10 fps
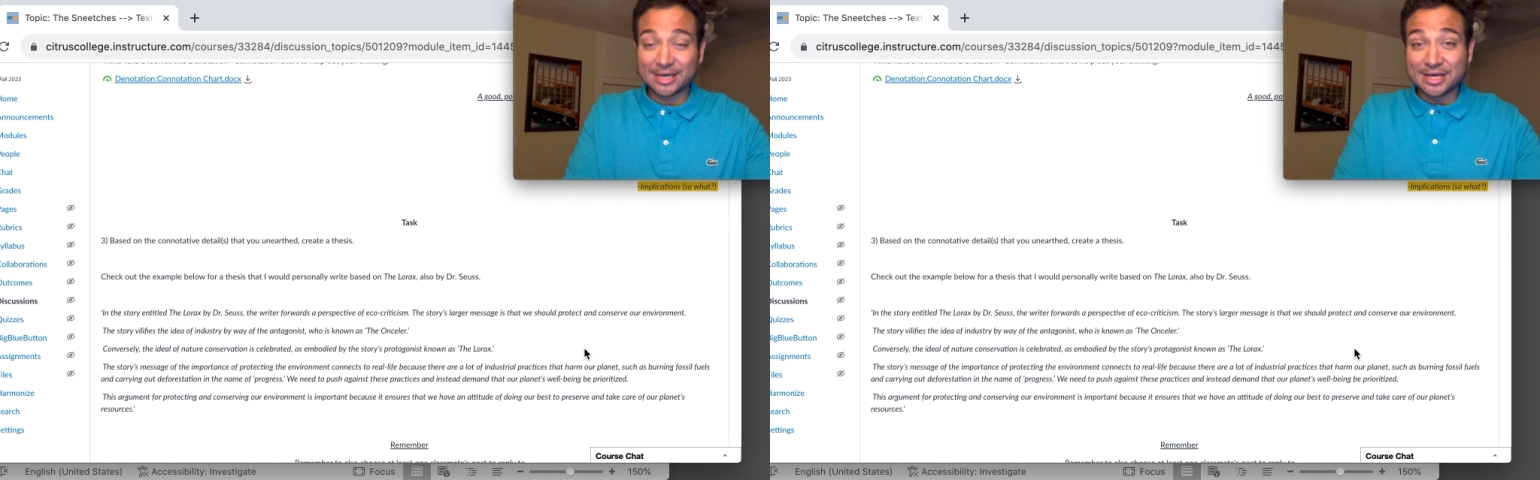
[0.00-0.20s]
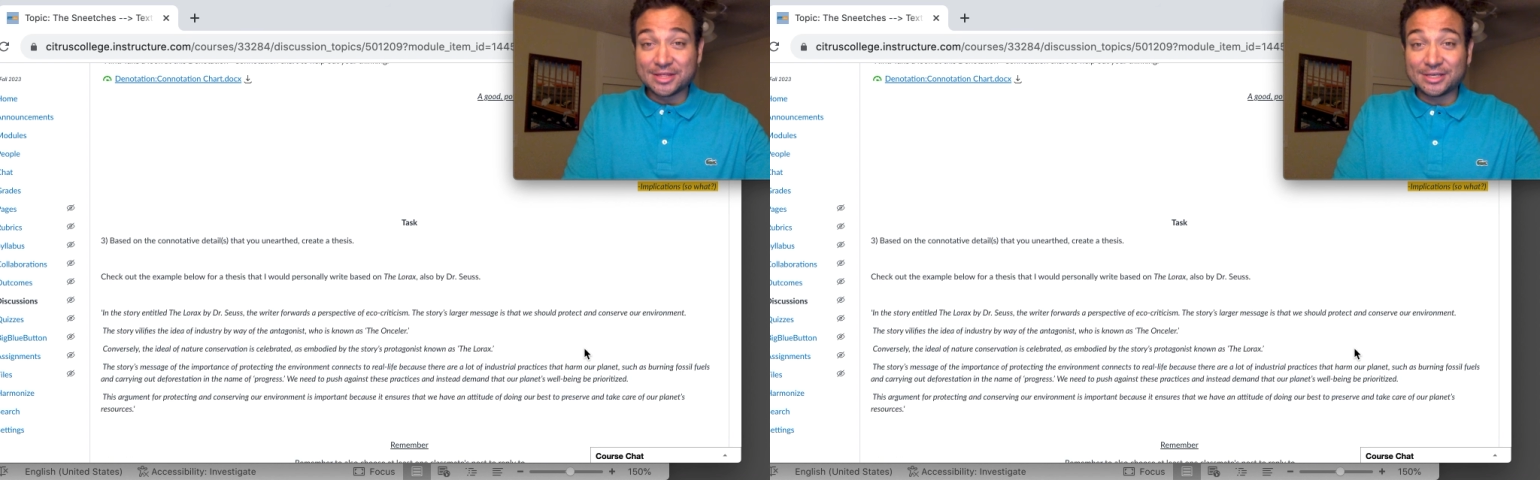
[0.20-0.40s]

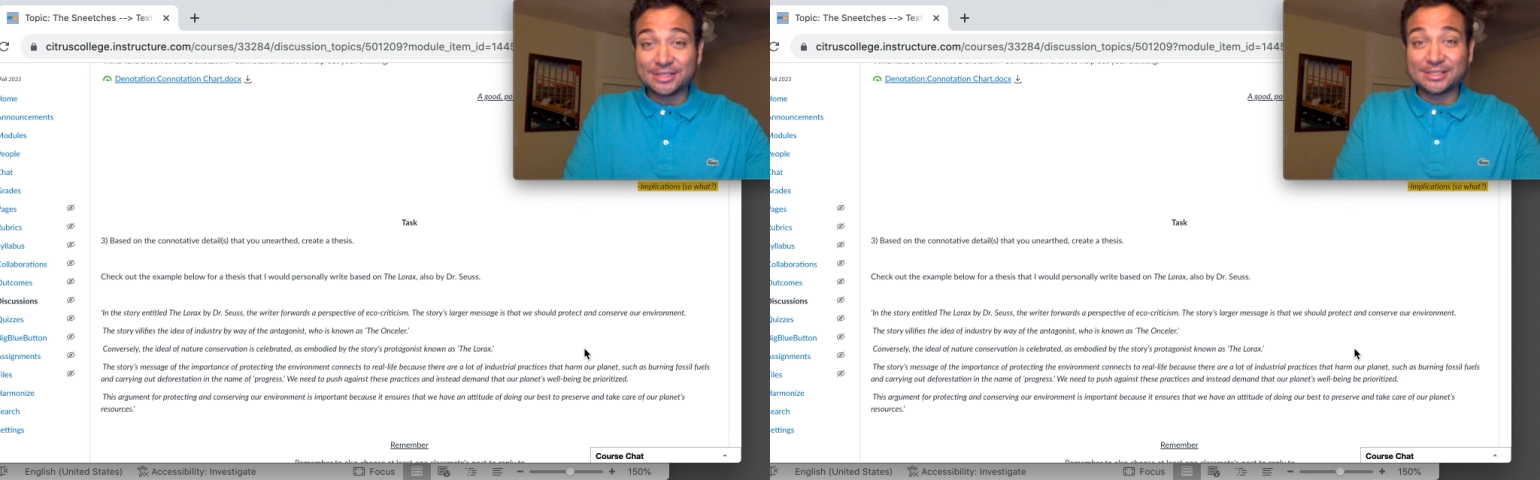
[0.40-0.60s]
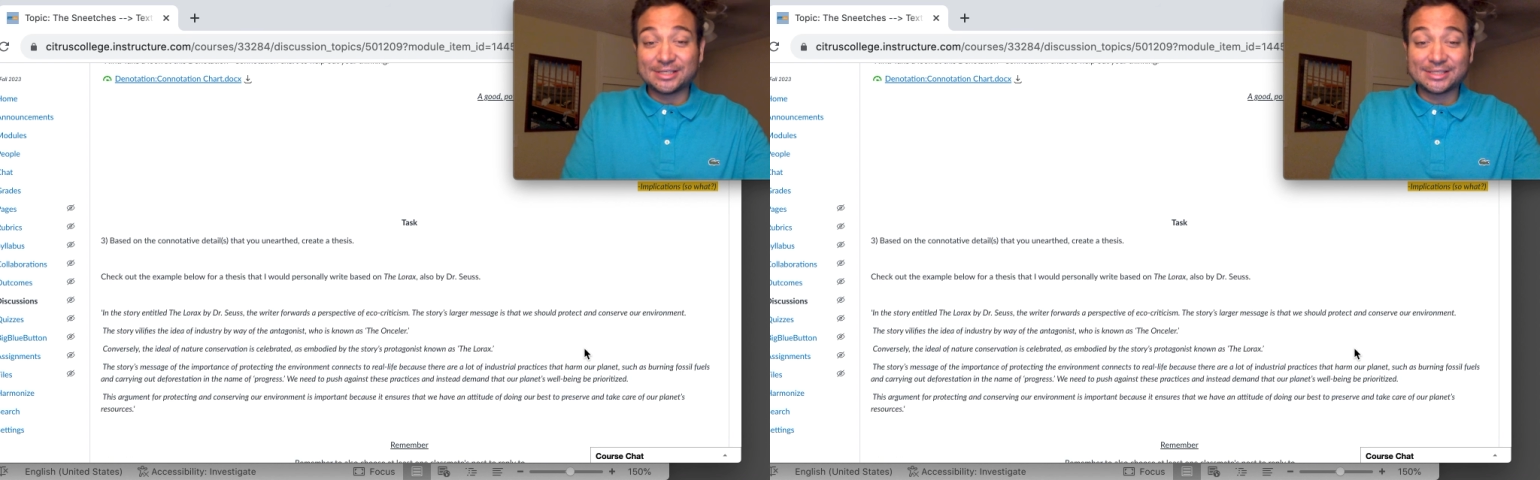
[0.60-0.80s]
a
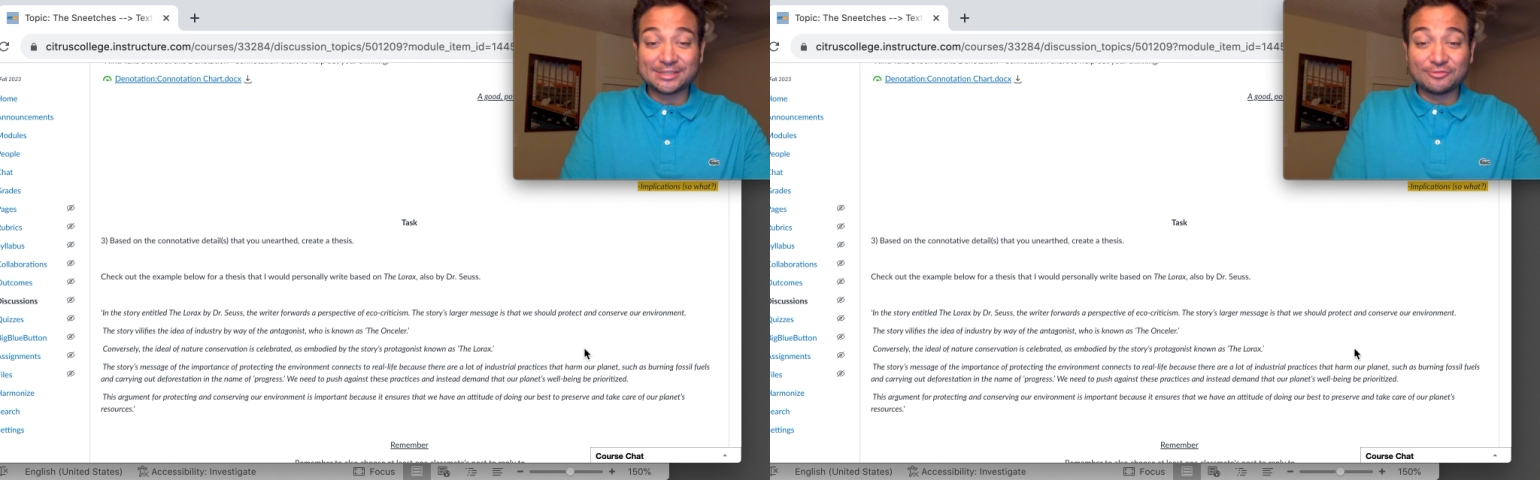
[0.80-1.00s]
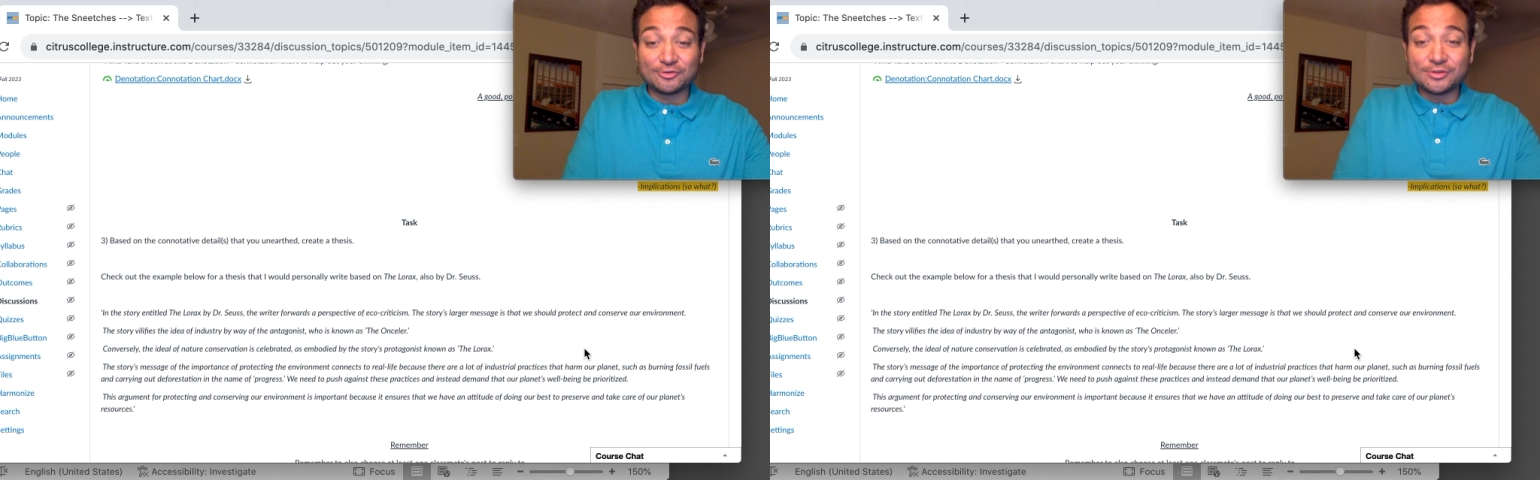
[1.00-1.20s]
thesis
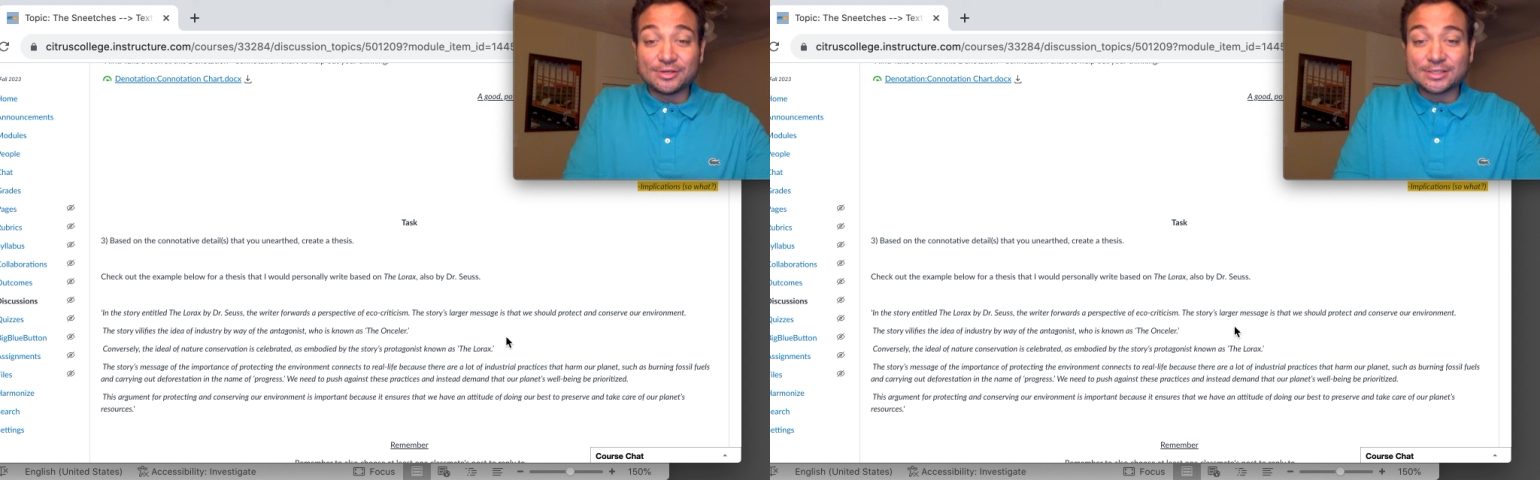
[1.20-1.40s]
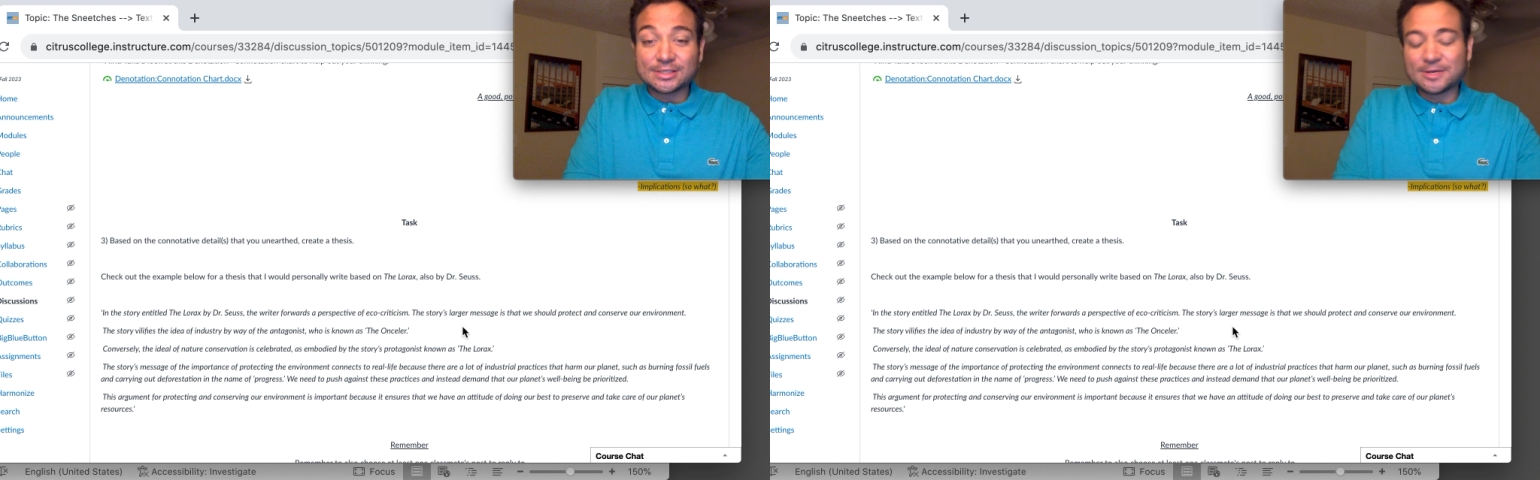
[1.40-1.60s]
for
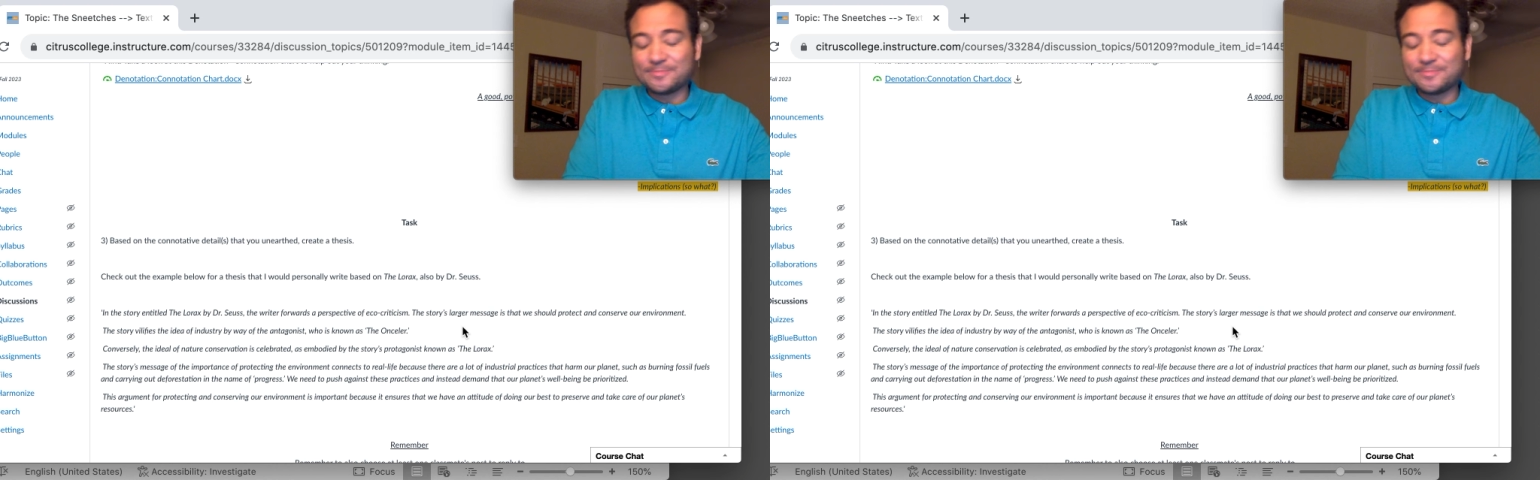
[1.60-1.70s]
this,